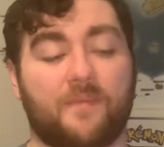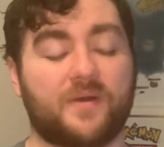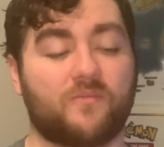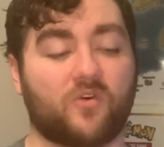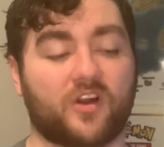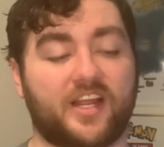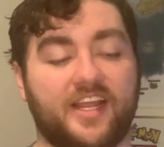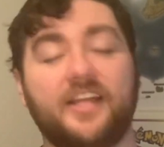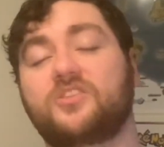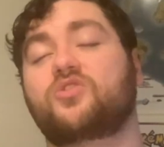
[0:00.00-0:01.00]
bit more
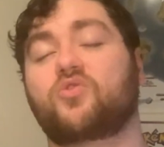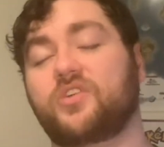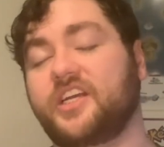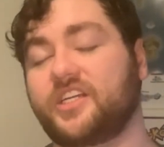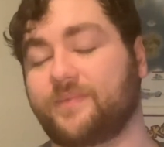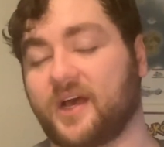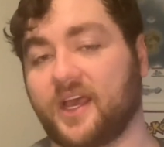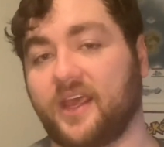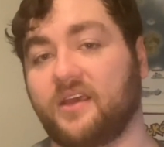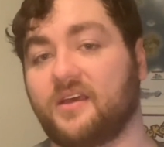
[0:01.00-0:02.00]
intrigued by